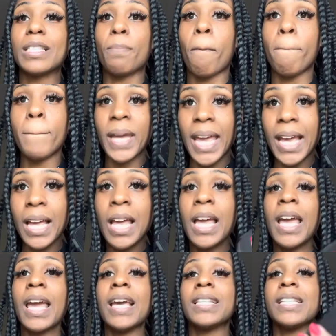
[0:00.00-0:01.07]
big
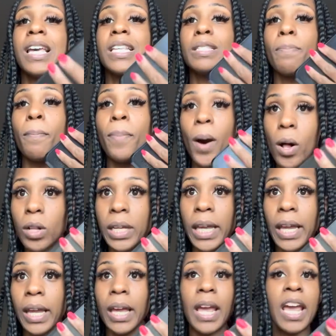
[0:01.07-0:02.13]
it is
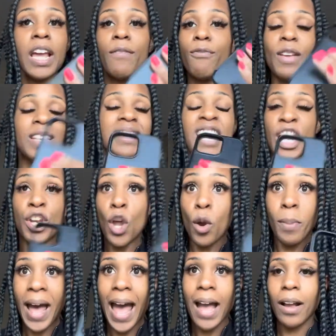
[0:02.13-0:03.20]
bulky it fits in no
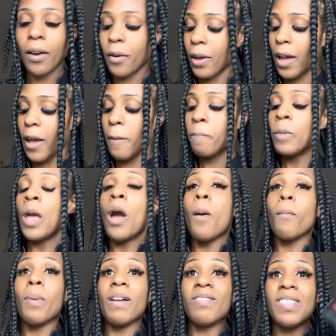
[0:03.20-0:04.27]
bag okay
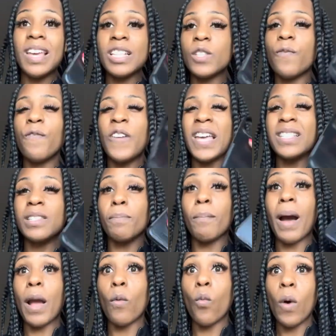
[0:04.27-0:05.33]
but this fits
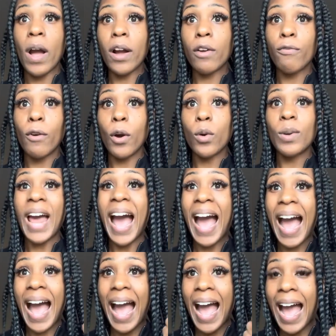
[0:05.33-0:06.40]
my work phone
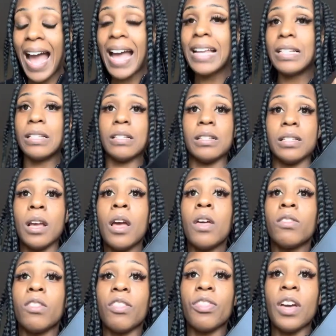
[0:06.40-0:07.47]
and
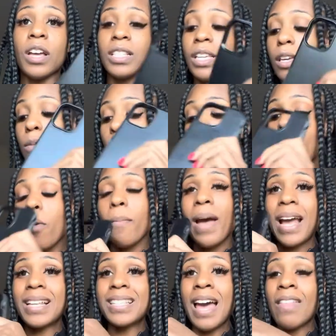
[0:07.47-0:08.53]
the 13 Pro
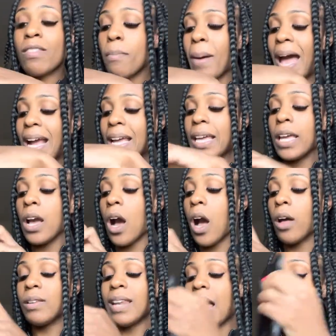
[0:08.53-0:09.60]
Max at the back
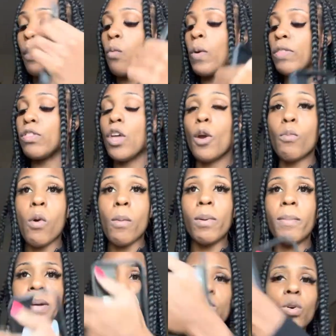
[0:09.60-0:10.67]
here, like with no
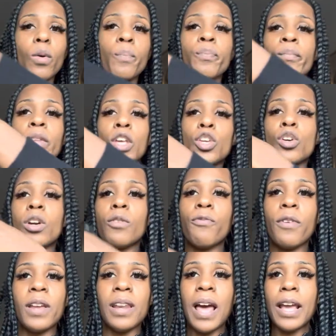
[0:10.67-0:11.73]
problem at all. You could
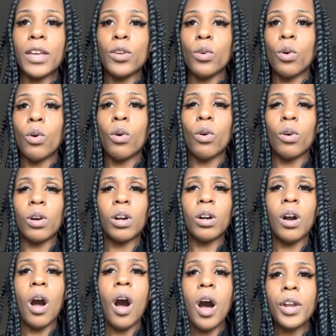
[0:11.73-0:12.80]
fit like your
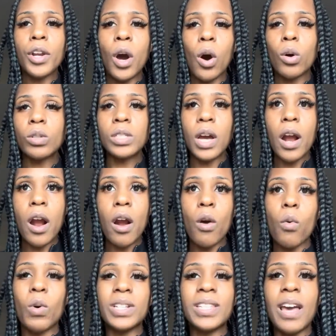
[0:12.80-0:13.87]
card holder or
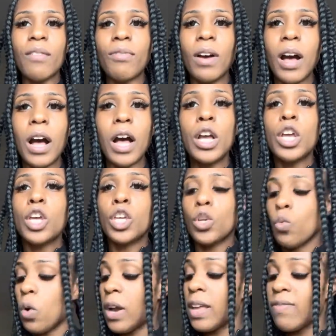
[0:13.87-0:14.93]
whatever
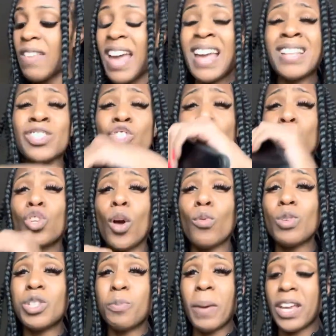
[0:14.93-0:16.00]
you want in there. It's so
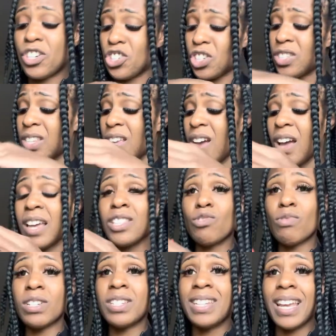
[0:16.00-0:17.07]
spacious here. It's
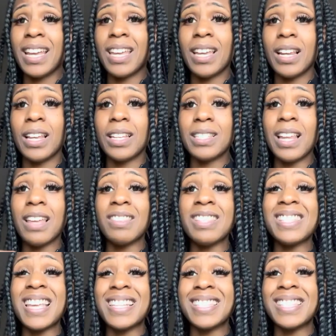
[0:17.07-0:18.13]
ridiculous. Like this
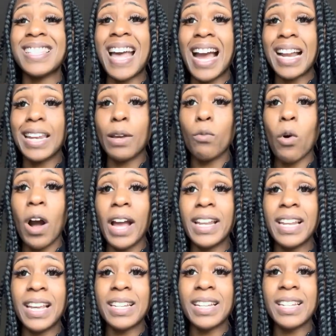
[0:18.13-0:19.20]
is exactly what I
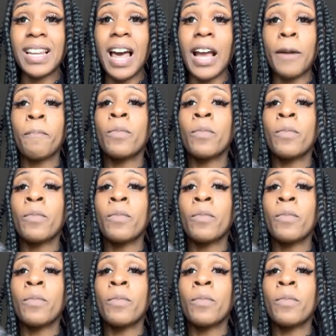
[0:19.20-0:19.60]
needed. Like